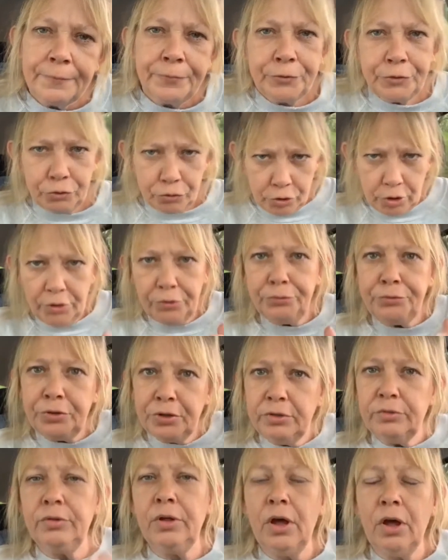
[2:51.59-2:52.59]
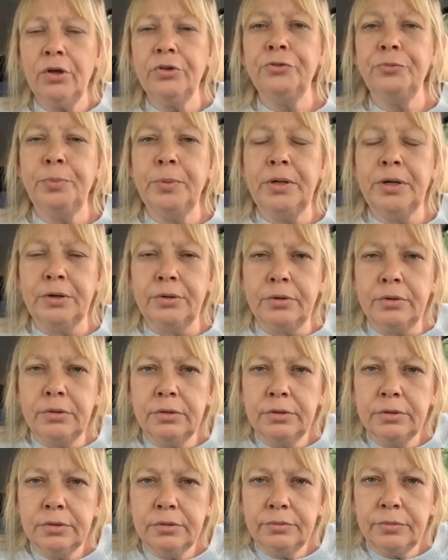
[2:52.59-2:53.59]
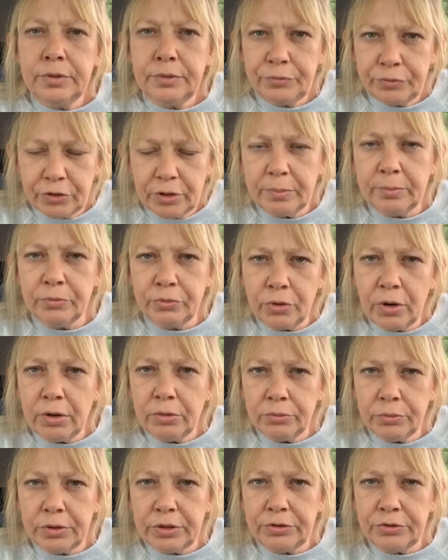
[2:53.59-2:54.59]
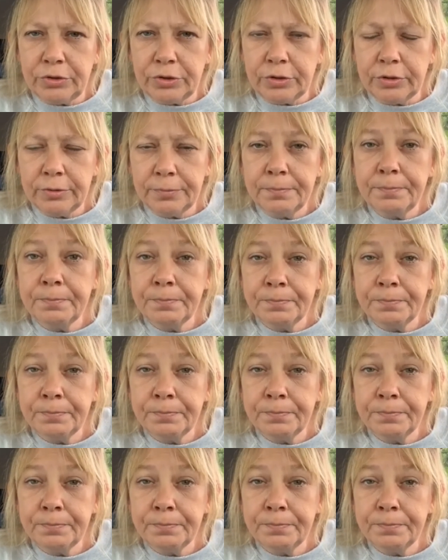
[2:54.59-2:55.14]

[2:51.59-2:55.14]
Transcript: You go to the hospital if something's wrong with you.